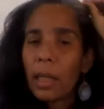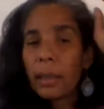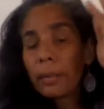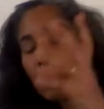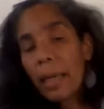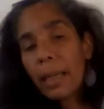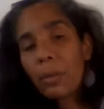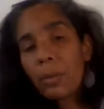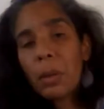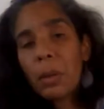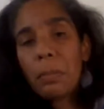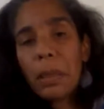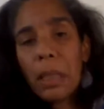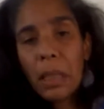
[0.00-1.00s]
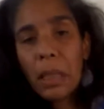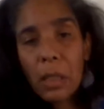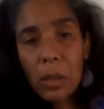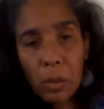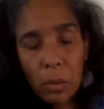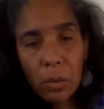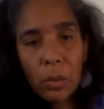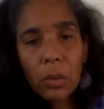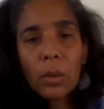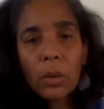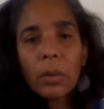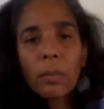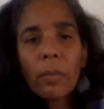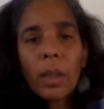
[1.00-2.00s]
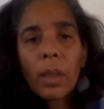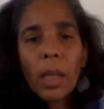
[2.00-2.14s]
and had we been in school,